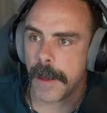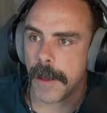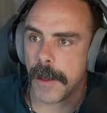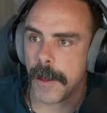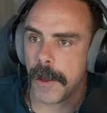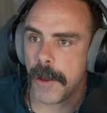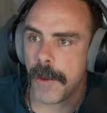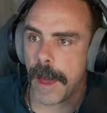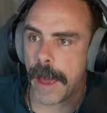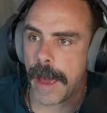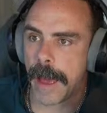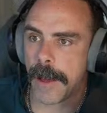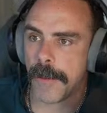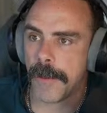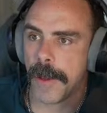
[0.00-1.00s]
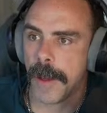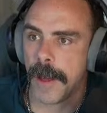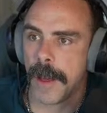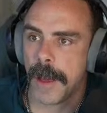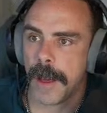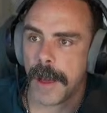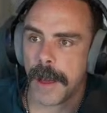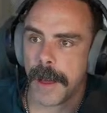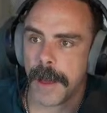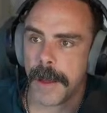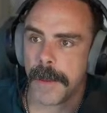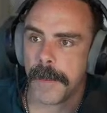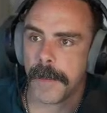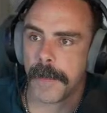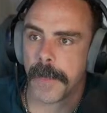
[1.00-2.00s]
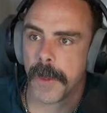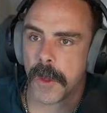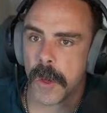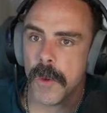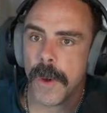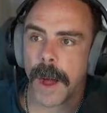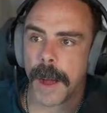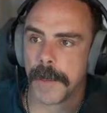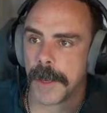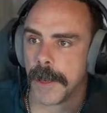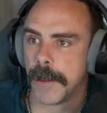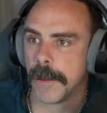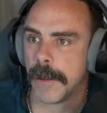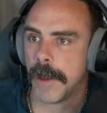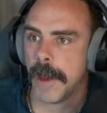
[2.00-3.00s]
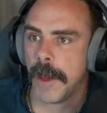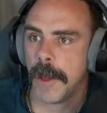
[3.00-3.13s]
you have 2 options.